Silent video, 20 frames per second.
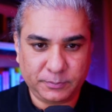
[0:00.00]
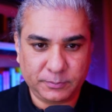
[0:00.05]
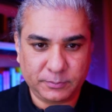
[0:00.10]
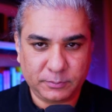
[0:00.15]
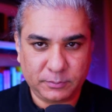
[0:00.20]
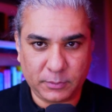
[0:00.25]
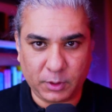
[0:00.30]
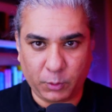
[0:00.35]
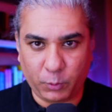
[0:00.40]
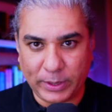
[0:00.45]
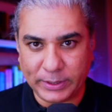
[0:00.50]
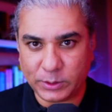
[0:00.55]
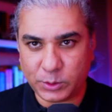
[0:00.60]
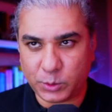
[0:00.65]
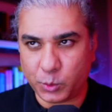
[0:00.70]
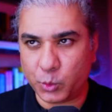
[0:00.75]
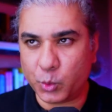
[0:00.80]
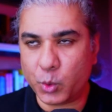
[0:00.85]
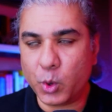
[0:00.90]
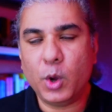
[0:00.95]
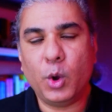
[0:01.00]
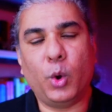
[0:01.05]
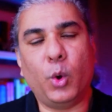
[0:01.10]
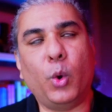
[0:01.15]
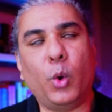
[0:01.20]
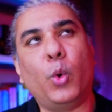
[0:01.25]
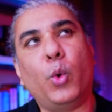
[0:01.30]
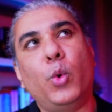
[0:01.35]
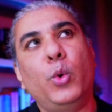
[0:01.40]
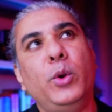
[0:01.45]
the ones who
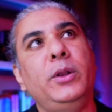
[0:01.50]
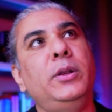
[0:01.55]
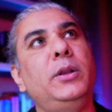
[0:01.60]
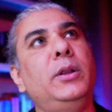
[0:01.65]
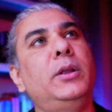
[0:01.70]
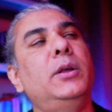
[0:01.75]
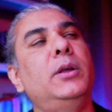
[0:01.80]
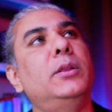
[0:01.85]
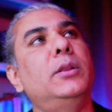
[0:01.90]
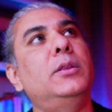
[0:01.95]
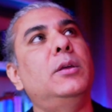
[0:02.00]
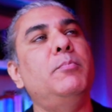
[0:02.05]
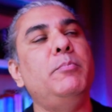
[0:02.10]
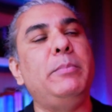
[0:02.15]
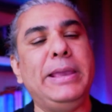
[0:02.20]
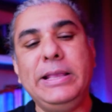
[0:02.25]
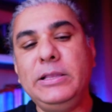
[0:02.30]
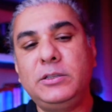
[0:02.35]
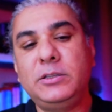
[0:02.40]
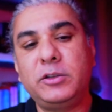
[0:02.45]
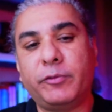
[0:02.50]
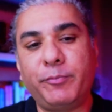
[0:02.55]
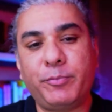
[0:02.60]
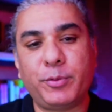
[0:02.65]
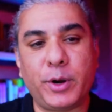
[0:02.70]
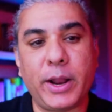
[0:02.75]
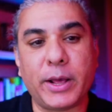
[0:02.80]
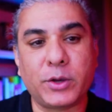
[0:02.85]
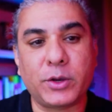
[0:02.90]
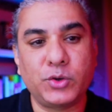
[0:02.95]
own the means of
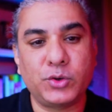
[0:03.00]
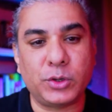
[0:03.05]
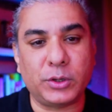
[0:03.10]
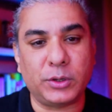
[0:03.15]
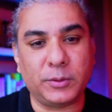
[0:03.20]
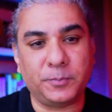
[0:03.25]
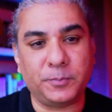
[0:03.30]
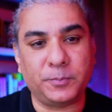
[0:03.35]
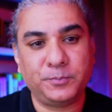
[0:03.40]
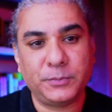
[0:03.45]
production.